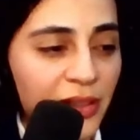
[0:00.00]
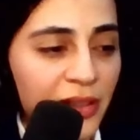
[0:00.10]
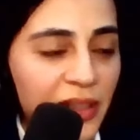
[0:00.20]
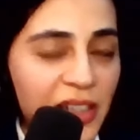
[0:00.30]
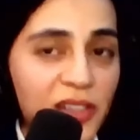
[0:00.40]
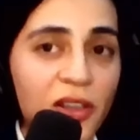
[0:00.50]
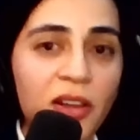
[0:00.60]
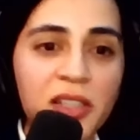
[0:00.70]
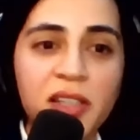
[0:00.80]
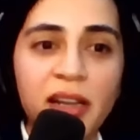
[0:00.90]
this
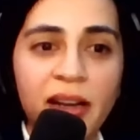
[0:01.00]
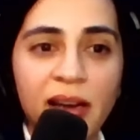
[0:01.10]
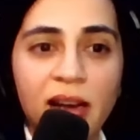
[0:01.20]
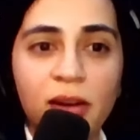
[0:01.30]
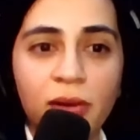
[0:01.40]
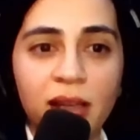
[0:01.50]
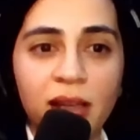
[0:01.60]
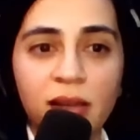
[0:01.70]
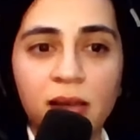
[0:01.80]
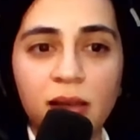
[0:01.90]
knowledge that I now
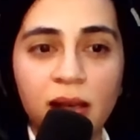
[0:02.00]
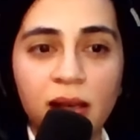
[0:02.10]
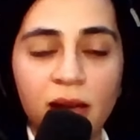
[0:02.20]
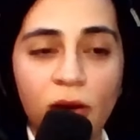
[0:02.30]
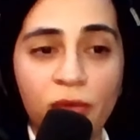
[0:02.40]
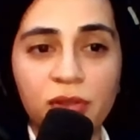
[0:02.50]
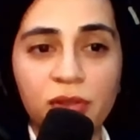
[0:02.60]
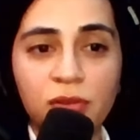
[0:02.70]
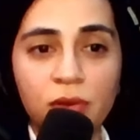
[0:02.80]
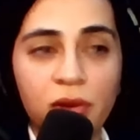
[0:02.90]
can offer
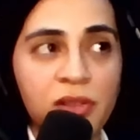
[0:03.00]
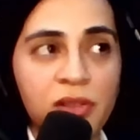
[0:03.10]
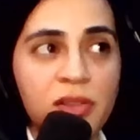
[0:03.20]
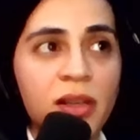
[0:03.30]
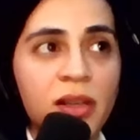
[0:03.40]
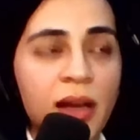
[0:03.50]
to others.